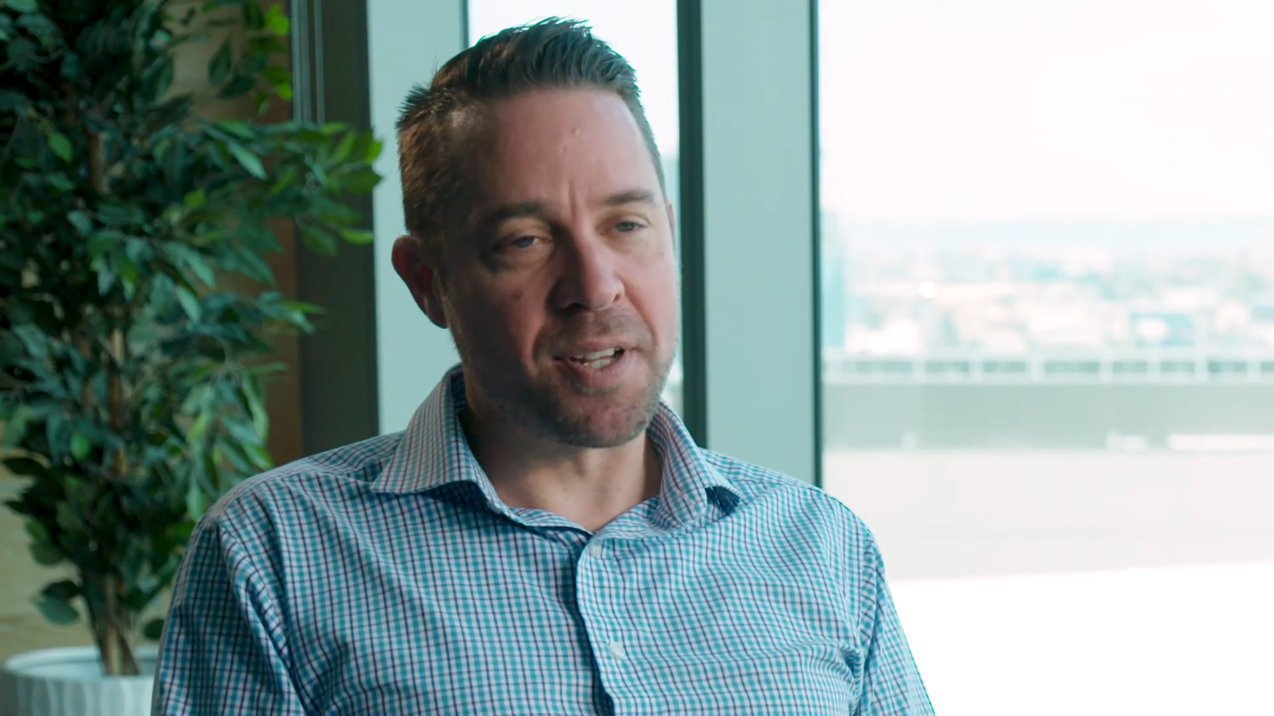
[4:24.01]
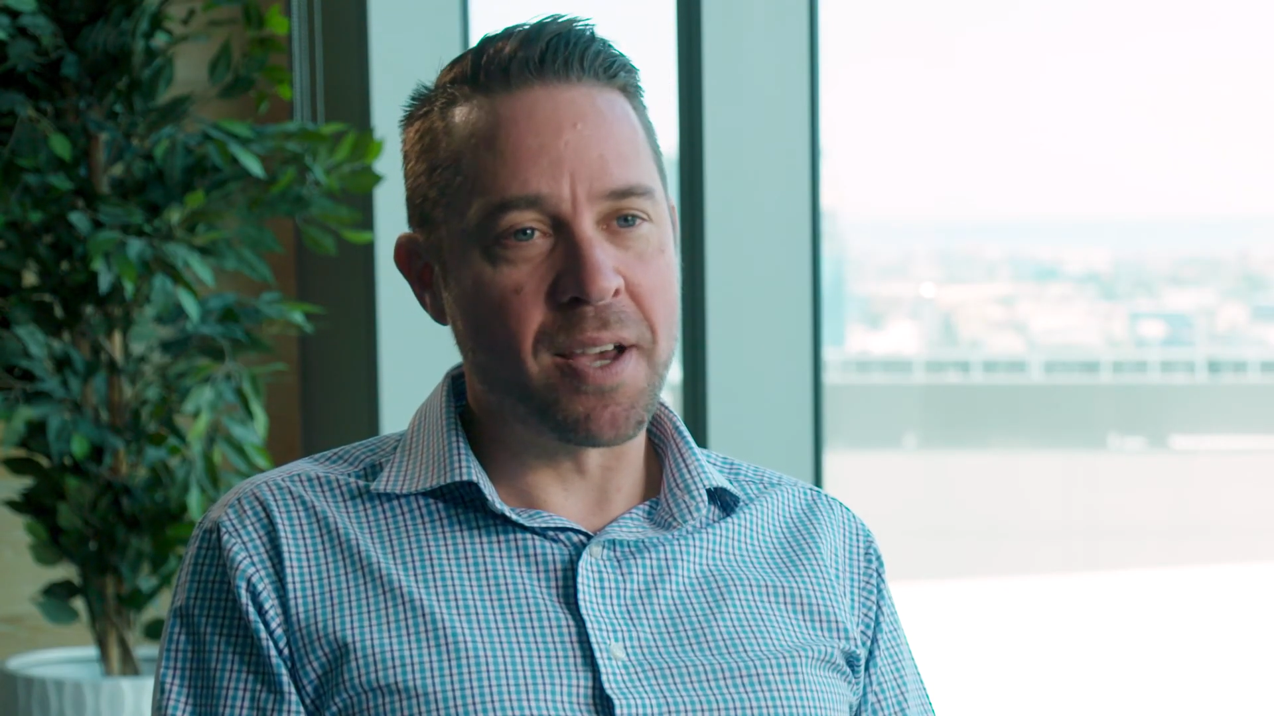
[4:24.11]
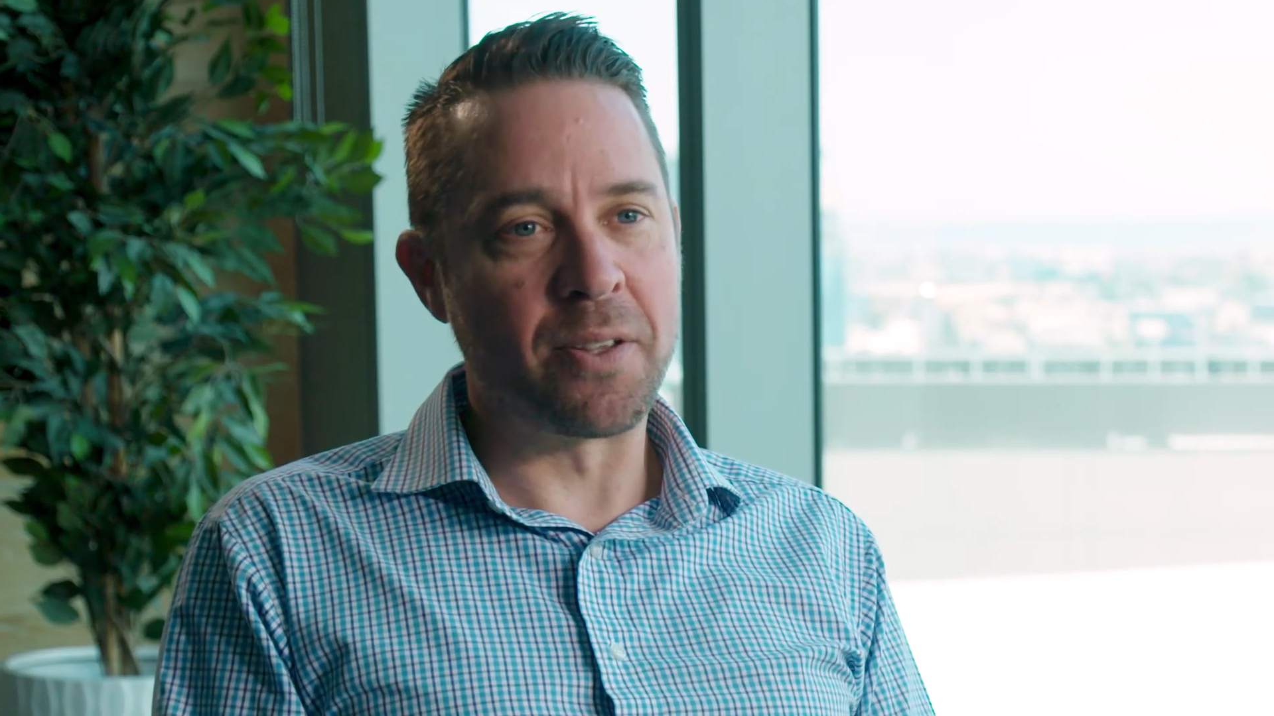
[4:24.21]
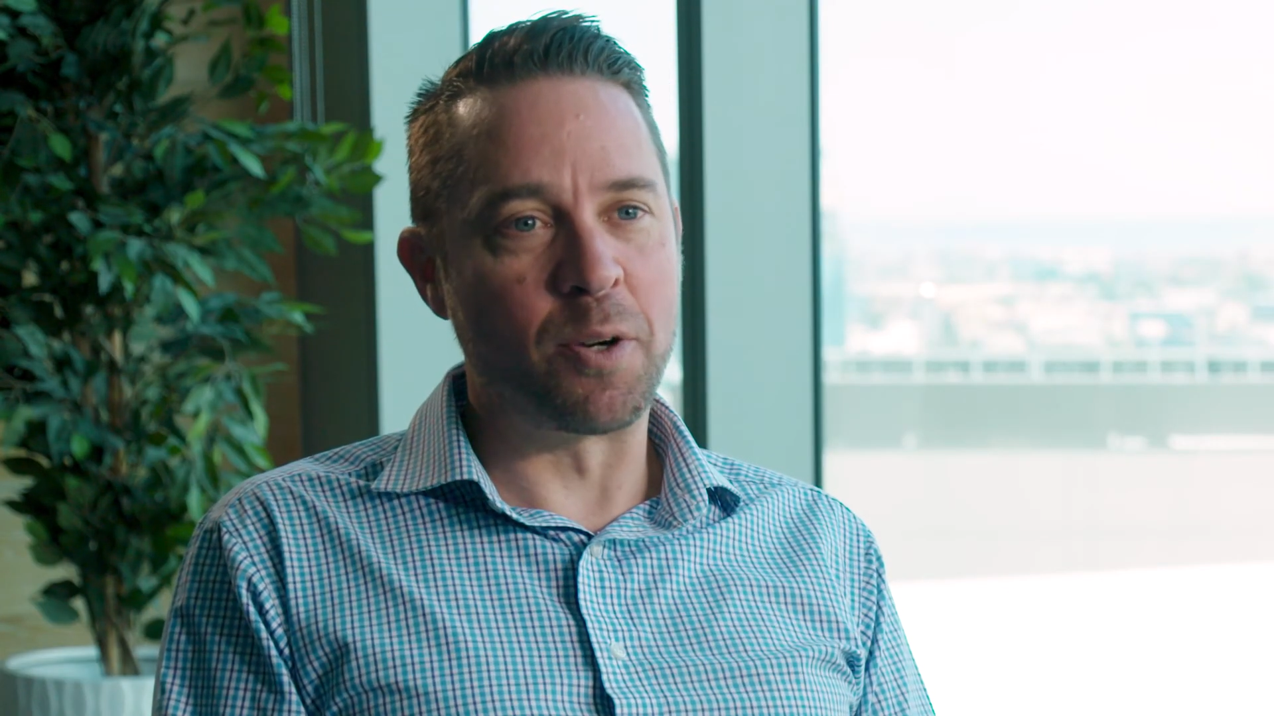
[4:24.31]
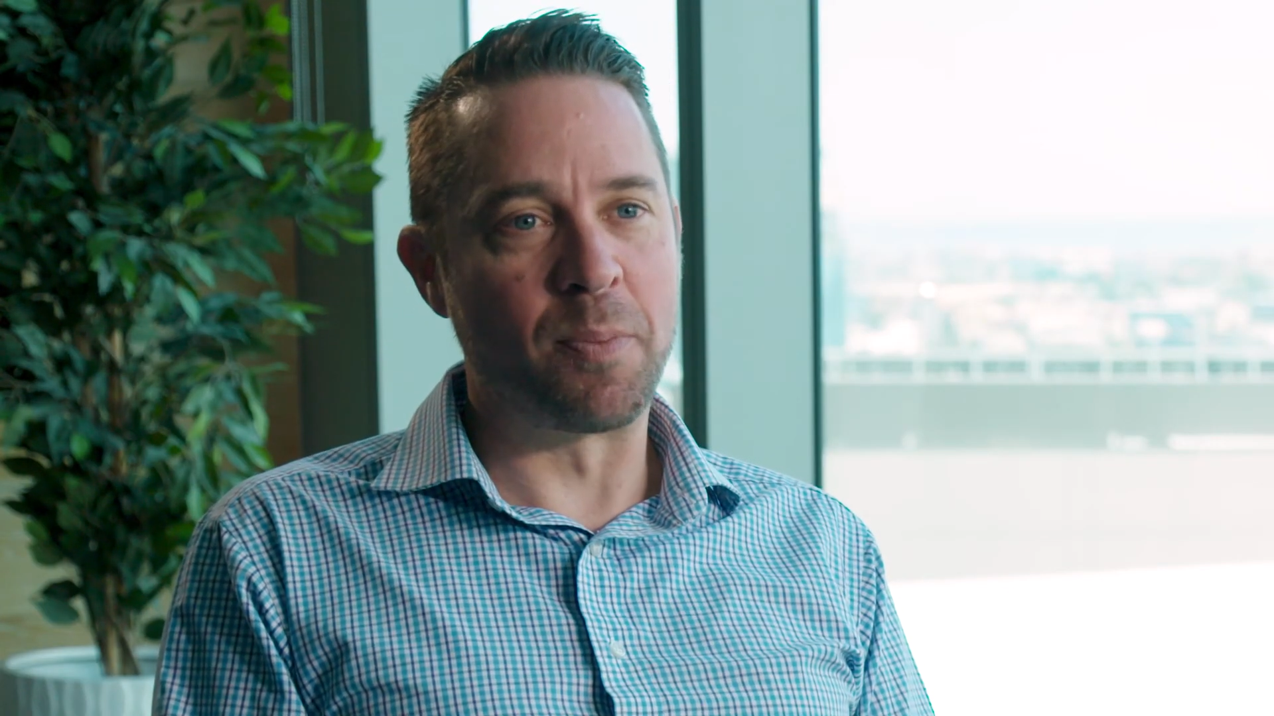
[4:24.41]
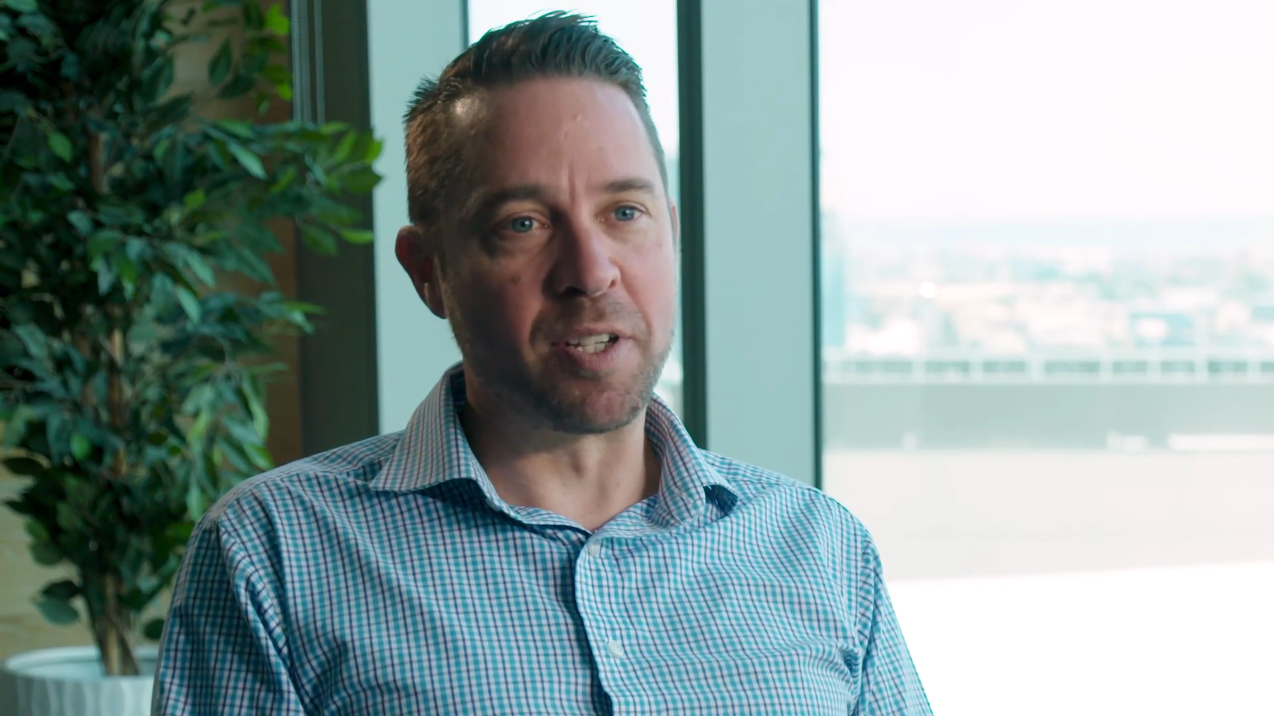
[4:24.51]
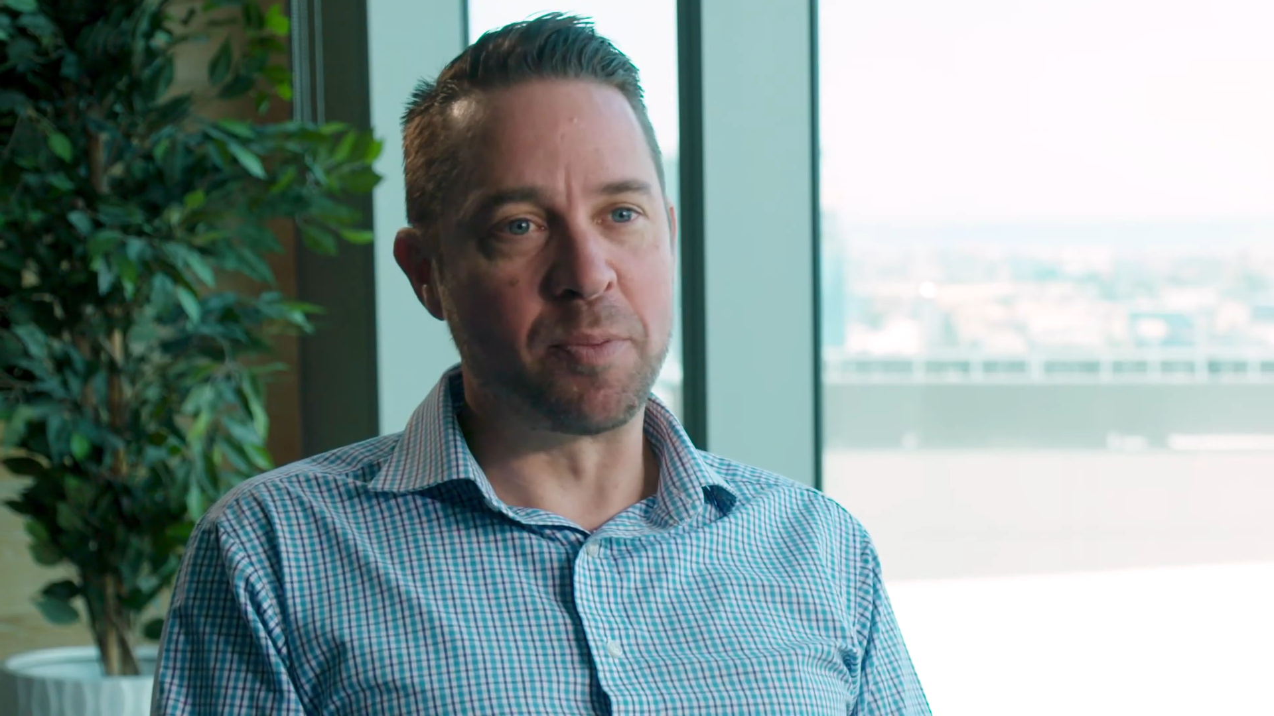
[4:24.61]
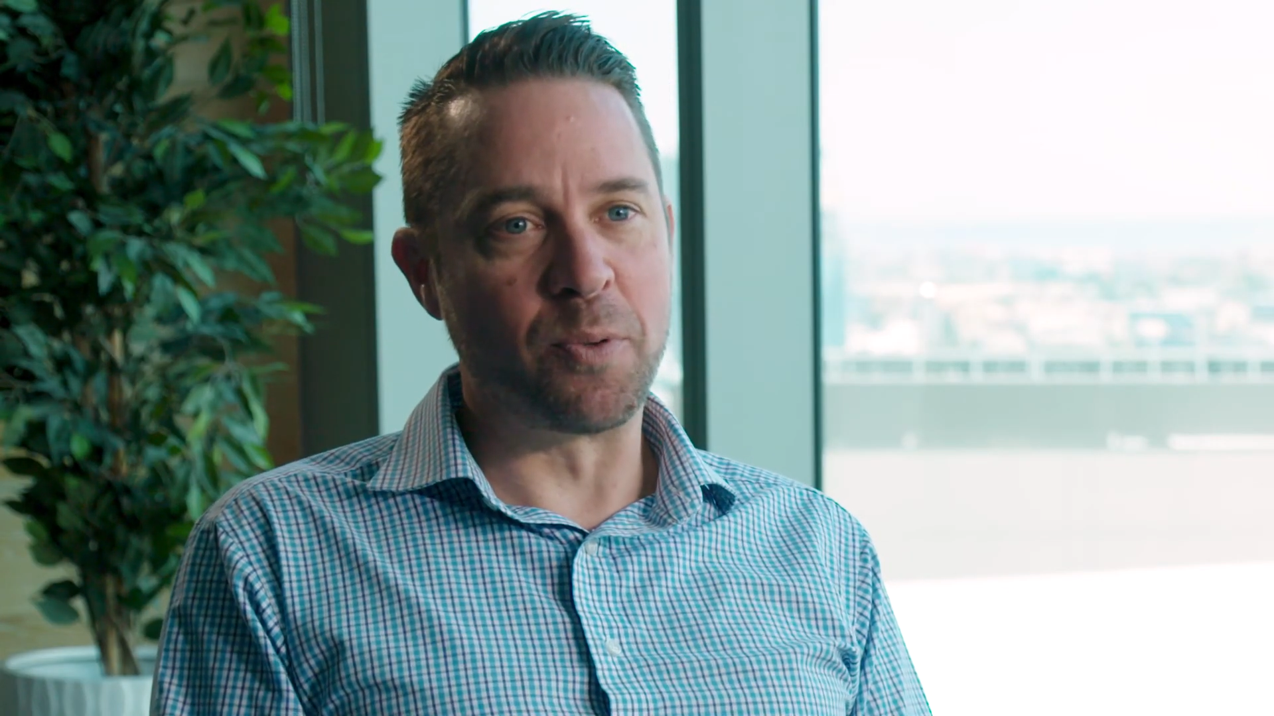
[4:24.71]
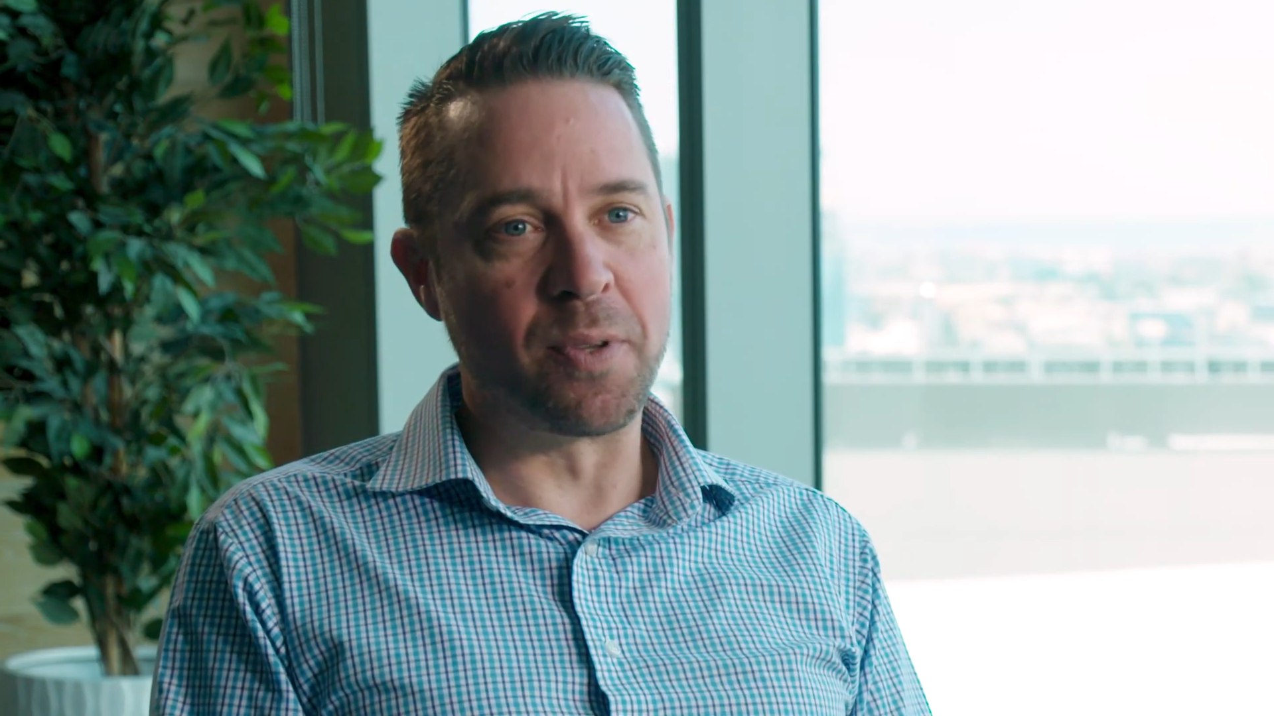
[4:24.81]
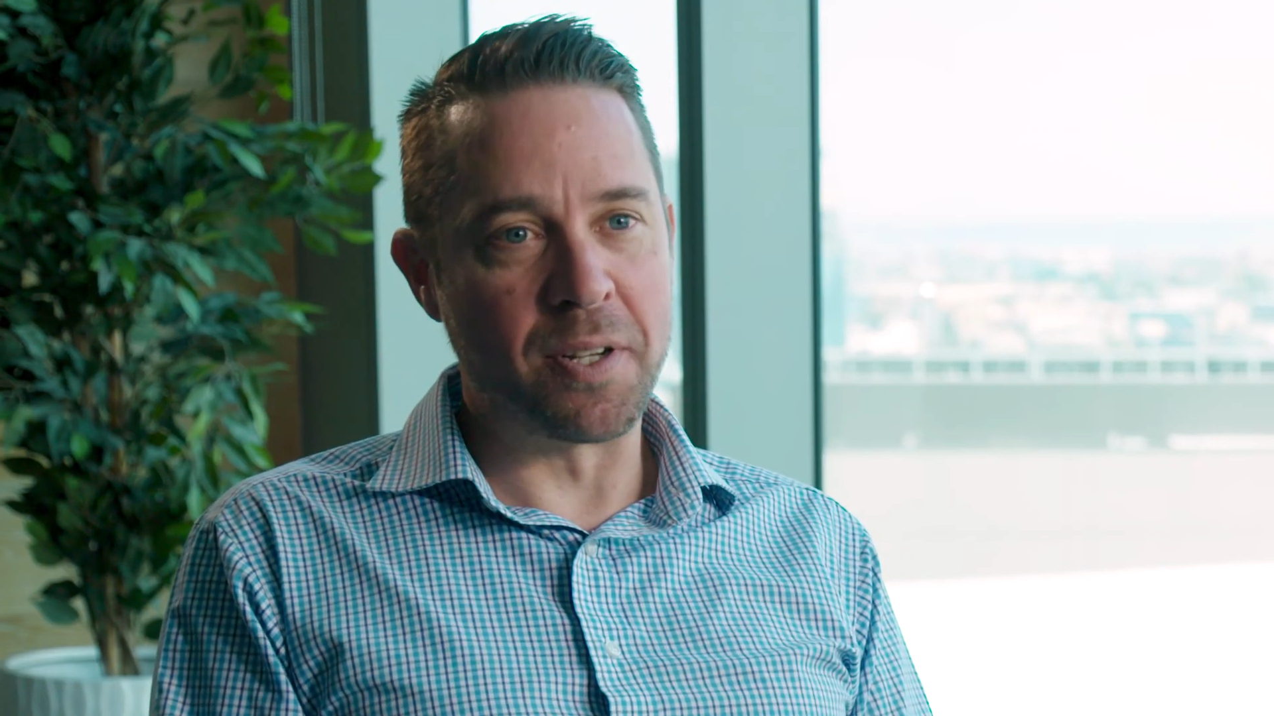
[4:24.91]
and how they're
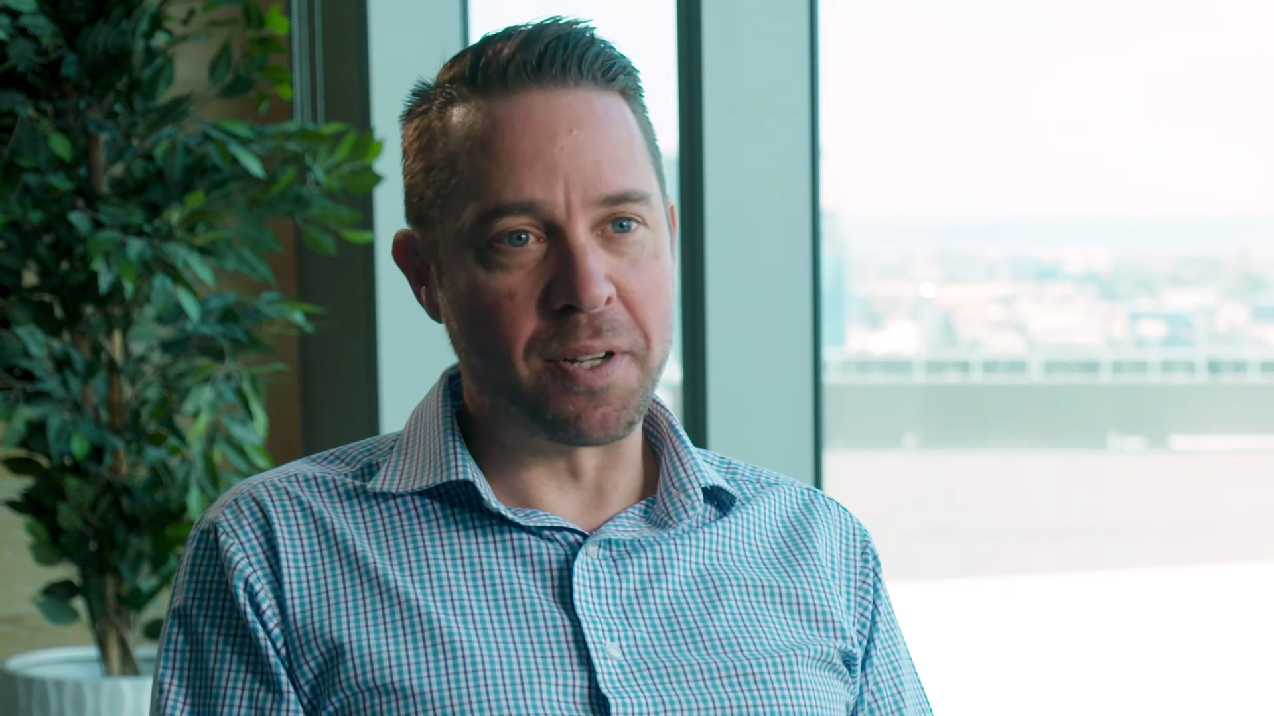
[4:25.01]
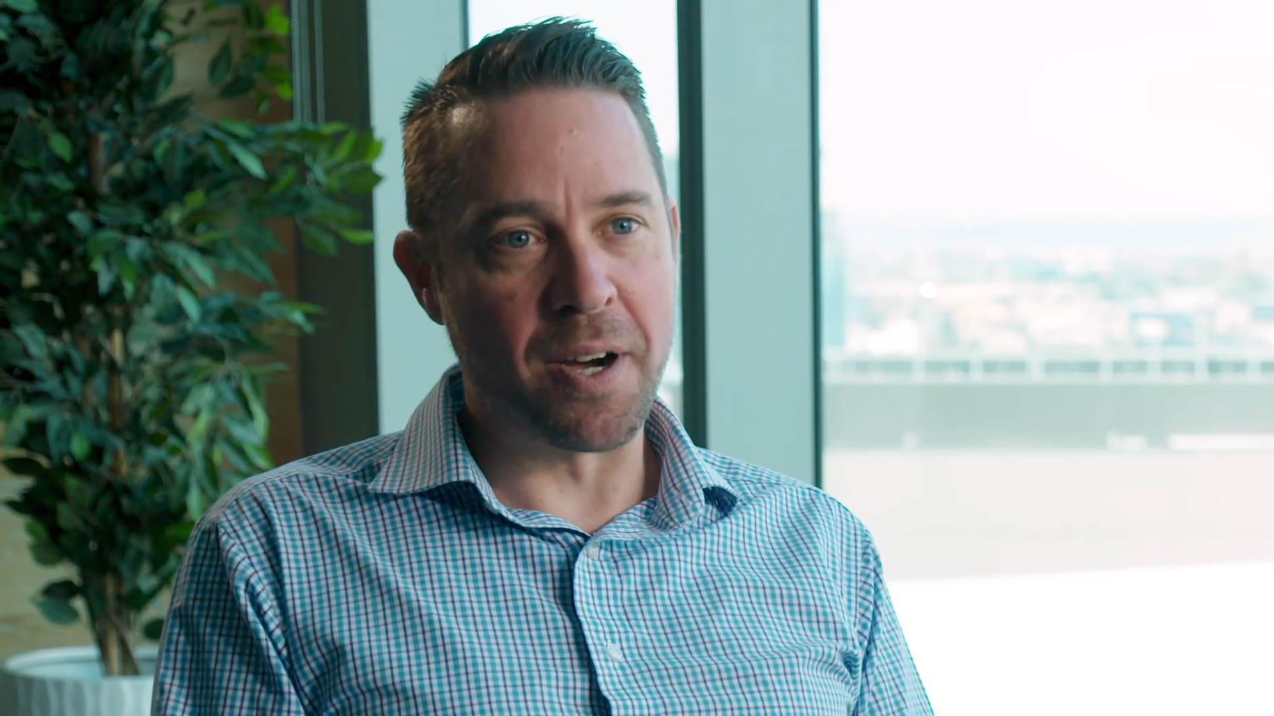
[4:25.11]
applicable within